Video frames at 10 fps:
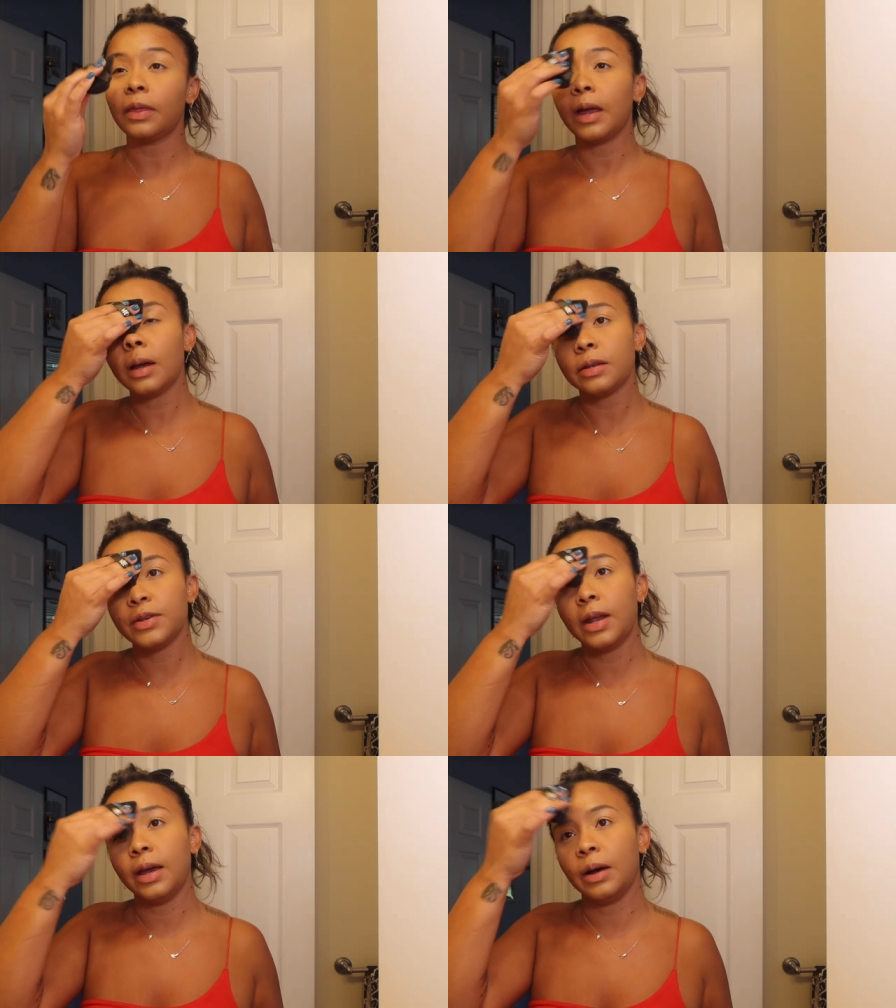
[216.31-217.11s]
think
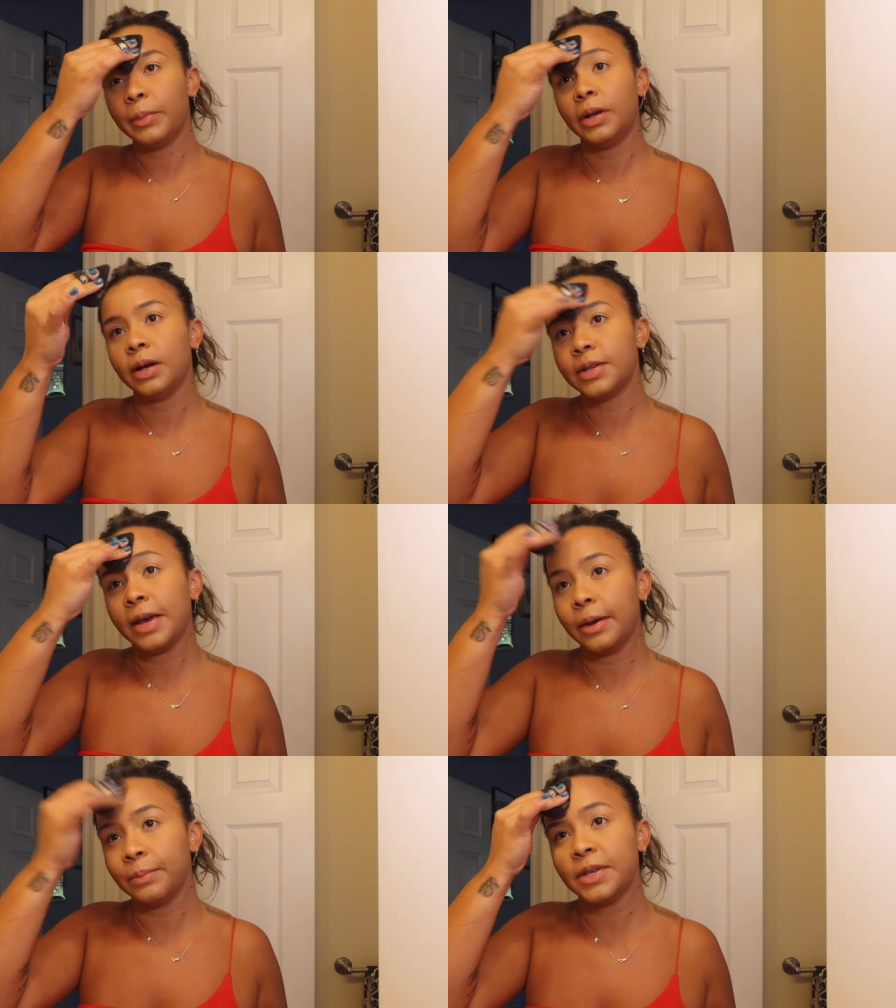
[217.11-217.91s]
today I'm gonna
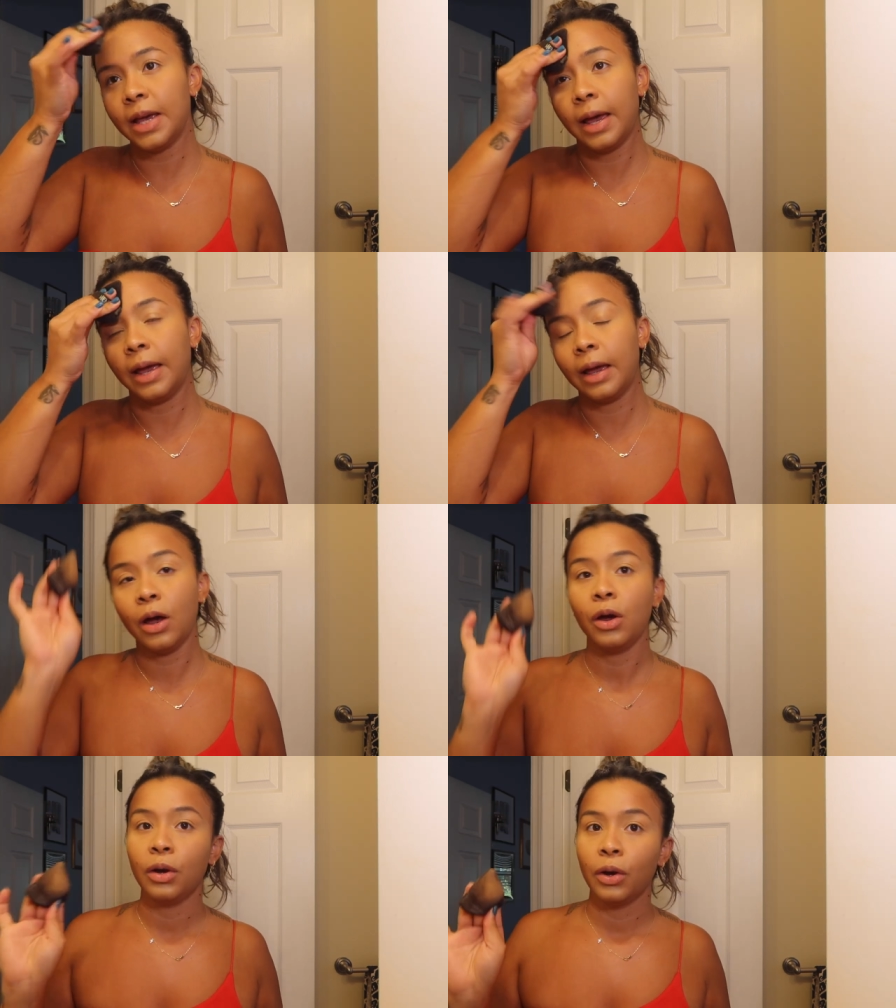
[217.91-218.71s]
attempt
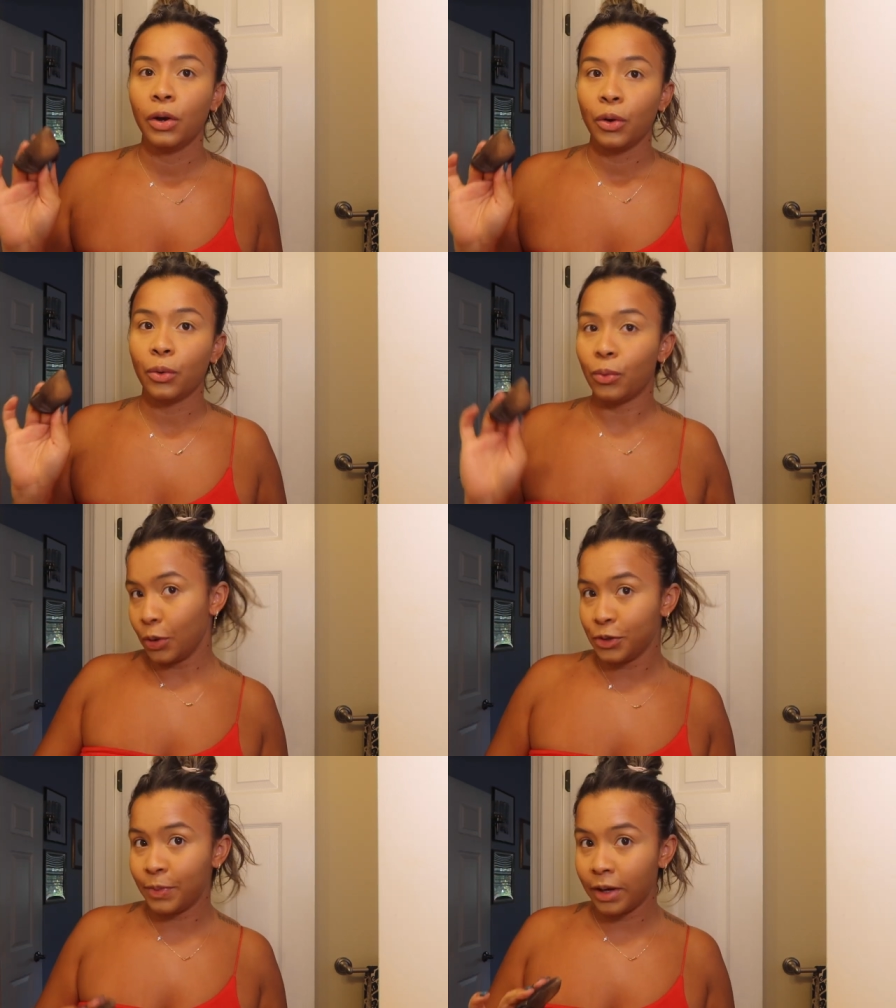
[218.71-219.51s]
a
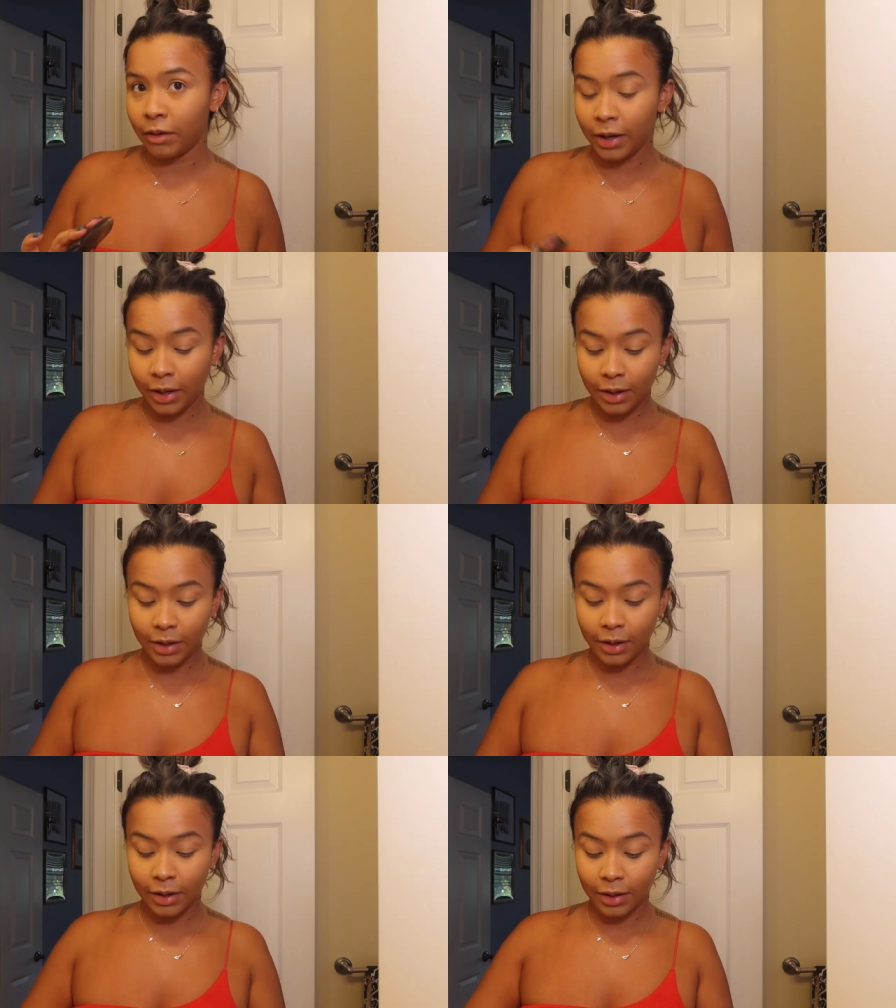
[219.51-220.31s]

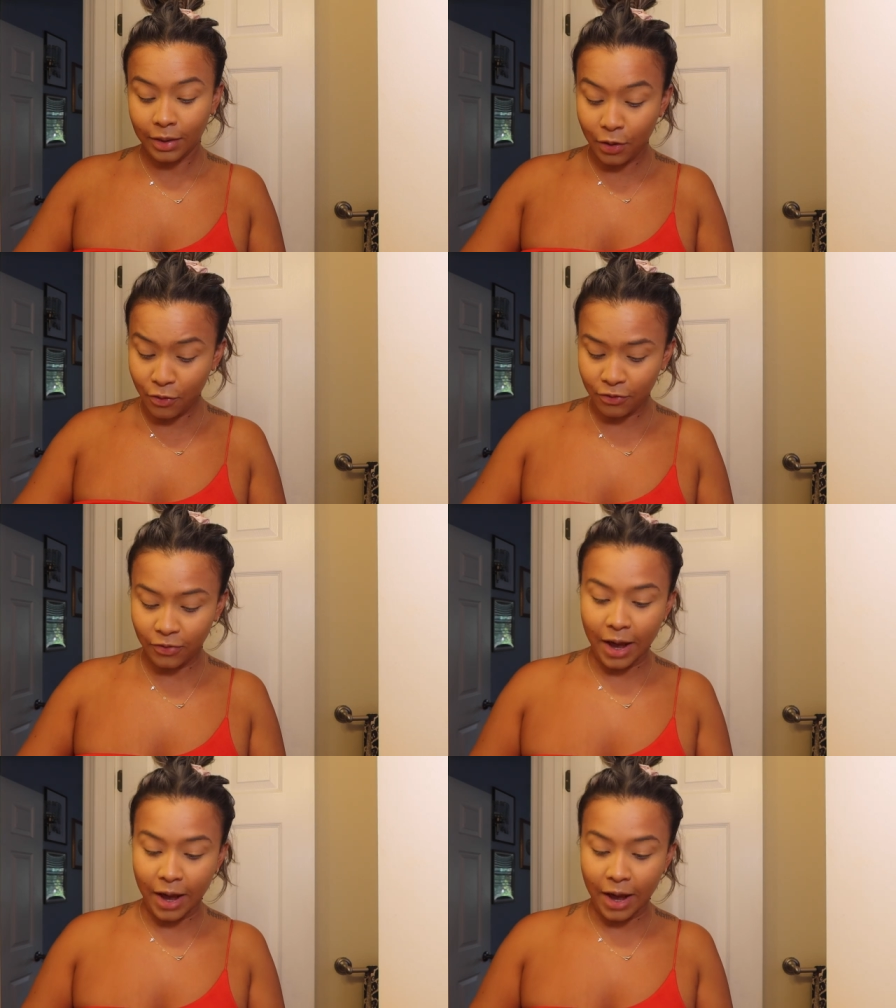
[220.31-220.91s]
rosemary loaf.